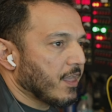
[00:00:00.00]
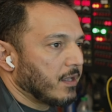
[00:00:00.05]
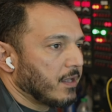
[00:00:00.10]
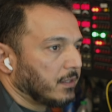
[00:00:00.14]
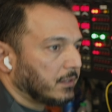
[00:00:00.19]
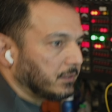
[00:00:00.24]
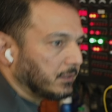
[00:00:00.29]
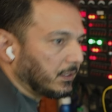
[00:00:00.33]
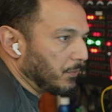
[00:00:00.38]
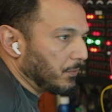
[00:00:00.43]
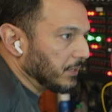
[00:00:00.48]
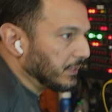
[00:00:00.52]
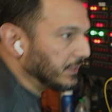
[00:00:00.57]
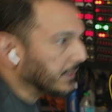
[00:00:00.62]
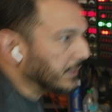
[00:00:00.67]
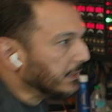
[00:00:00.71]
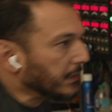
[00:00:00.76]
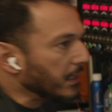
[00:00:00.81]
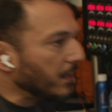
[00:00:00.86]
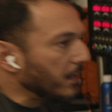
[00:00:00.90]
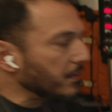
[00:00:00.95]
I want to
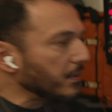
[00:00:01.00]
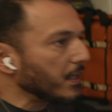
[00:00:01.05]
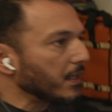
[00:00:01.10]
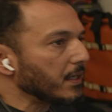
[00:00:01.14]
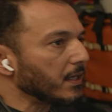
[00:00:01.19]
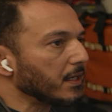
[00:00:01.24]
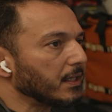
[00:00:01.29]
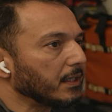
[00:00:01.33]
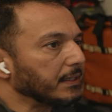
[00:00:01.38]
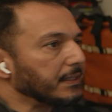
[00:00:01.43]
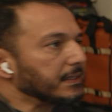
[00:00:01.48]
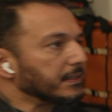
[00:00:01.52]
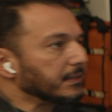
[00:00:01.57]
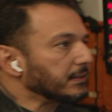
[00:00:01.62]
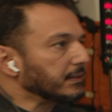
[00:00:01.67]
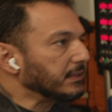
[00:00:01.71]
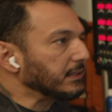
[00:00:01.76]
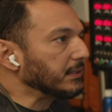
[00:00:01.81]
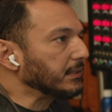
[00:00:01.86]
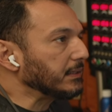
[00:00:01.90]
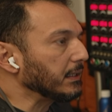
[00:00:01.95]
see how that
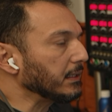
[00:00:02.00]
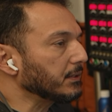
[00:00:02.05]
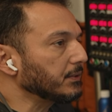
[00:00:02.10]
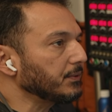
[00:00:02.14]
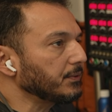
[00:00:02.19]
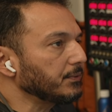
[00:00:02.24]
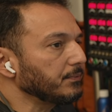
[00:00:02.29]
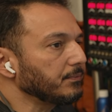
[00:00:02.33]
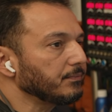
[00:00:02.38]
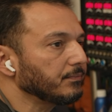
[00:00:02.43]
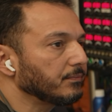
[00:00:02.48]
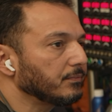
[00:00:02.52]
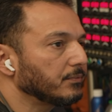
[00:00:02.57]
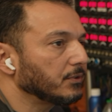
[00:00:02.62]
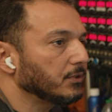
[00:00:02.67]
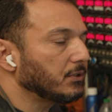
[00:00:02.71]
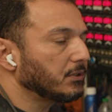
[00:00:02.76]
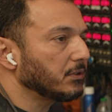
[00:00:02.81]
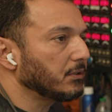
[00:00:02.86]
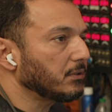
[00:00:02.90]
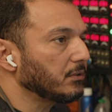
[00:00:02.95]
EST signal,
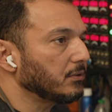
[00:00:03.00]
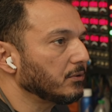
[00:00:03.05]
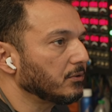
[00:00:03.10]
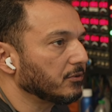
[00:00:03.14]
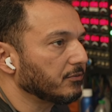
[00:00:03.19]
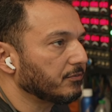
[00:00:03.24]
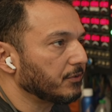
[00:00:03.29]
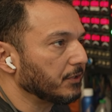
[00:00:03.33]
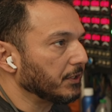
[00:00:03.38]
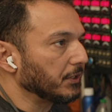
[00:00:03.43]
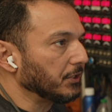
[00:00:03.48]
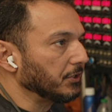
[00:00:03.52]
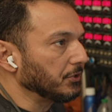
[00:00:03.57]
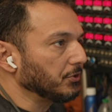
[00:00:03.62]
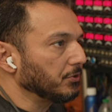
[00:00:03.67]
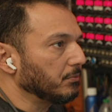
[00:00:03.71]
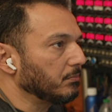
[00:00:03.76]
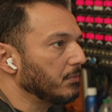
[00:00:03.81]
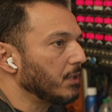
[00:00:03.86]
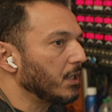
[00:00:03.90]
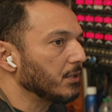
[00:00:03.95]
which is, for the ignition
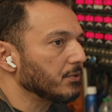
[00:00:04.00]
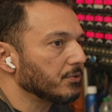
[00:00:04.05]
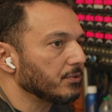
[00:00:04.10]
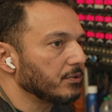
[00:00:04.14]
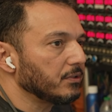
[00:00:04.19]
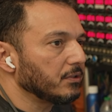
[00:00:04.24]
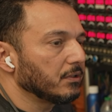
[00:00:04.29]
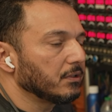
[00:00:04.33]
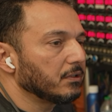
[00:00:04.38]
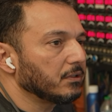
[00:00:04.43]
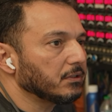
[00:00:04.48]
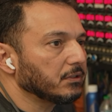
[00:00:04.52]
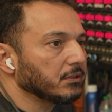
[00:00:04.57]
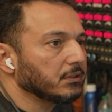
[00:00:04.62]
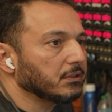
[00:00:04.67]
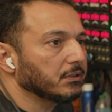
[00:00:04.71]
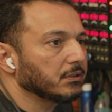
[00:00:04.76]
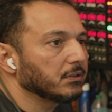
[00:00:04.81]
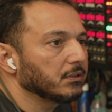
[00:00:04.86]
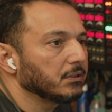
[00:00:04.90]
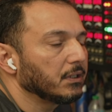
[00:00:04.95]
module,
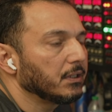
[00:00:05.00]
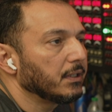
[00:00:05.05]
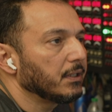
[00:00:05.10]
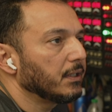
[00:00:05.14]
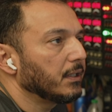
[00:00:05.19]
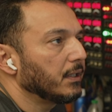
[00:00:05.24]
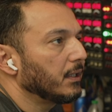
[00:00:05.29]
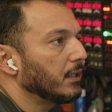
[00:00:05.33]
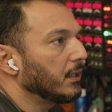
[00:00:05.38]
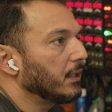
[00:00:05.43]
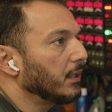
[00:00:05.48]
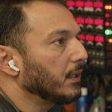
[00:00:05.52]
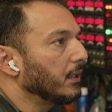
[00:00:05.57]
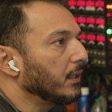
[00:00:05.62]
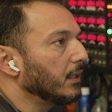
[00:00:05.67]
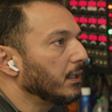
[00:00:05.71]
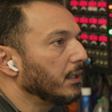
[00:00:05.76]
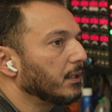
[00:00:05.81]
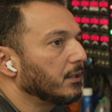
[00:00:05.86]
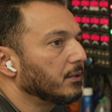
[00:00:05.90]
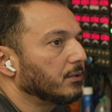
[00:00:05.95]
looks,
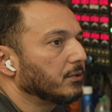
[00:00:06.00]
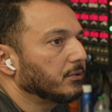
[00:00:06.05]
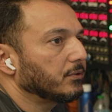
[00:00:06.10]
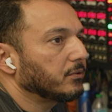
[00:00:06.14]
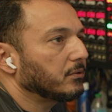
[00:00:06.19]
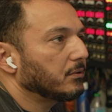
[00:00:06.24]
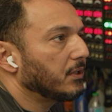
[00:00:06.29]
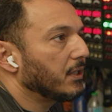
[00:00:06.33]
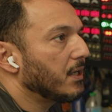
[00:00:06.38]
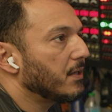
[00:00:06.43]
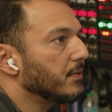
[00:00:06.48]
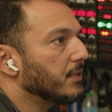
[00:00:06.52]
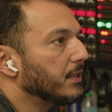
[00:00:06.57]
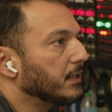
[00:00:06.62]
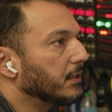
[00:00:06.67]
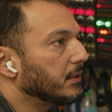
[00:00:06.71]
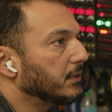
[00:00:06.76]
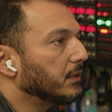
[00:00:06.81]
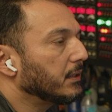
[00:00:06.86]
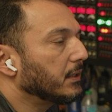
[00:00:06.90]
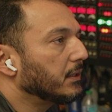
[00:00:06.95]
and also how
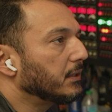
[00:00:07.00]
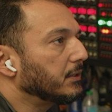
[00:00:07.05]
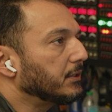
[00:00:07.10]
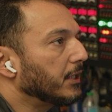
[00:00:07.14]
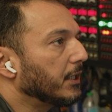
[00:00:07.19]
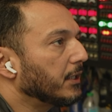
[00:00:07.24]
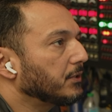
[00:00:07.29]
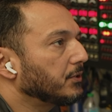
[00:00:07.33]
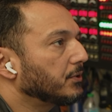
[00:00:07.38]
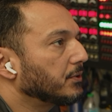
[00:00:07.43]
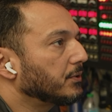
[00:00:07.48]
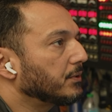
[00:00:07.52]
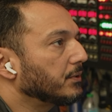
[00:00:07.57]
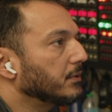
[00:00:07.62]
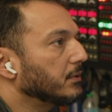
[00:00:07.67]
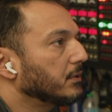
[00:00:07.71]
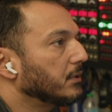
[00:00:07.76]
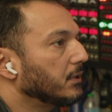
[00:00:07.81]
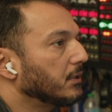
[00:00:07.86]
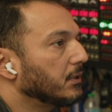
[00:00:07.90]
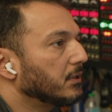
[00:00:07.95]
the injection
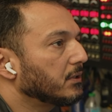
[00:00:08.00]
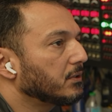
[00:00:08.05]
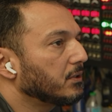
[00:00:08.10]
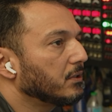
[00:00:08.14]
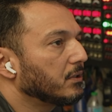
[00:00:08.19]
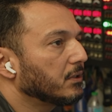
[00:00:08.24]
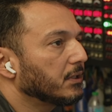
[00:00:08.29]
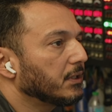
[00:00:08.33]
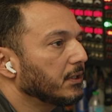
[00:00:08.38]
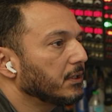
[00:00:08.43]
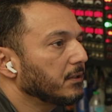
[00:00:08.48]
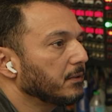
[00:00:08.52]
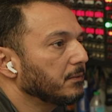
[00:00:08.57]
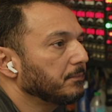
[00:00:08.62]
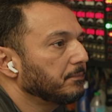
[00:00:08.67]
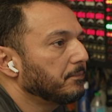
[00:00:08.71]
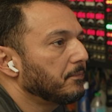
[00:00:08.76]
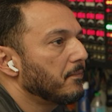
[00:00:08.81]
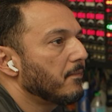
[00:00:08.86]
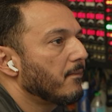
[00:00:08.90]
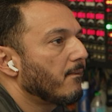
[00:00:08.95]
is looking.
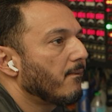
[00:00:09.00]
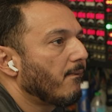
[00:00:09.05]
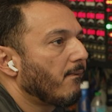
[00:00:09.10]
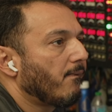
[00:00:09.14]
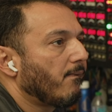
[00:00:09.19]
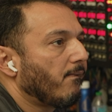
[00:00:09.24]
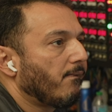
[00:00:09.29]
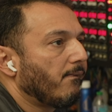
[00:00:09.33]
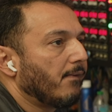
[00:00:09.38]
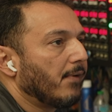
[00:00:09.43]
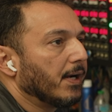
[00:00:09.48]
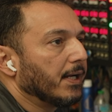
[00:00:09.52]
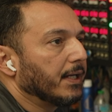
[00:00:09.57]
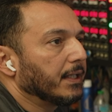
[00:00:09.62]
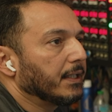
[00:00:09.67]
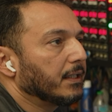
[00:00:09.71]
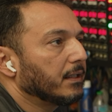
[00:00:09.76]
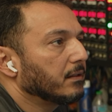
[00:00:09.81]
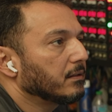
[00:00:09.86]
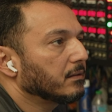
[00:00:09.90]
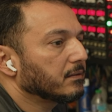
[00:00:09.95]

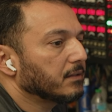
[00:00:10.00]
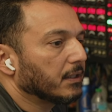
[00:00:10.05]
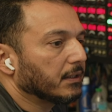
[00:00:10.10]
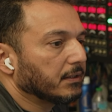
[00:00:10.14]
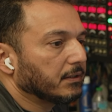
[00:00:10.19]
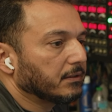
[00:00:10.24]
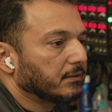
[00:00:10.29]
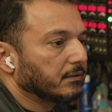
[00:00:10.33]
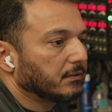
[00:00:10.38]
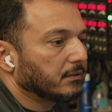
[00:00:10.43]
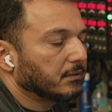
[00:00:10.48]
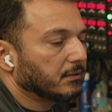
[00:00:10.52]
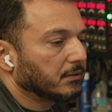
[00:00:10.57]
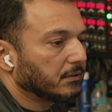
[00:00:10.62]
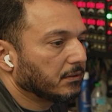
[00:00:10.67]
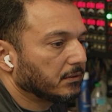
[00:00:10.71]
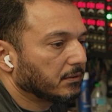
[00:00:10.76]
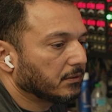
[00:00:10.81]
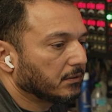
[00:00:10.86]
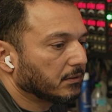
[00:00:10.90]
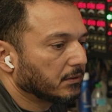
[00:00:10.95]
It looks like it's
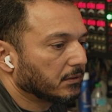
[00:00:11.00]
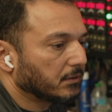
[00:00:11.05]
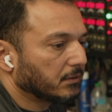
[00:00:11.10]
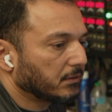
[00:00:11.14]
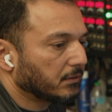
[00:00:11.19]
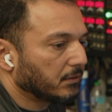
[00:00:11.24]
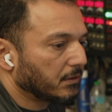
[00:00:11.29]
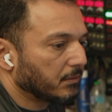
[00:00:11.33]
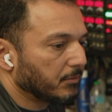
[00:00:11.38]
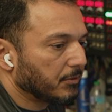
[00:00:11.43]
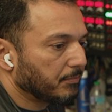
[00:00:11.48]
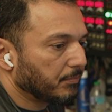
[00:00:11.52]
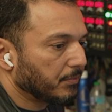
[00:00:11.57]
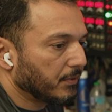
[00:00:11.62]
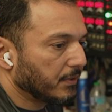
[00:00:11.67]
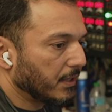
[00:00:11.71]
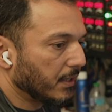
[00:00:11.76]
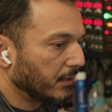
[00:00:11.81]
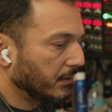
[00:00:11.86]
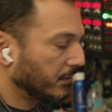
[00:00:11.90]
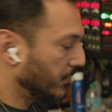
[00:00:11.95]
good, so let me put
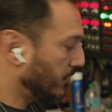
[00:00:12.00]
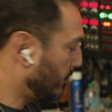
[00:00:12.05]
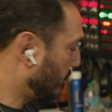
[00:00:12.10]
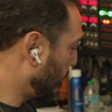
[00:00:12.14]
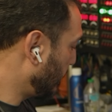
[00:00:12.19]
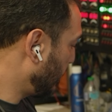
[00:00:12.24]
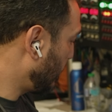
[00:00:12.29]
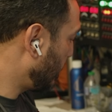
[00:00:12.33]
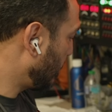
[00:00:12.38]
that in the screen as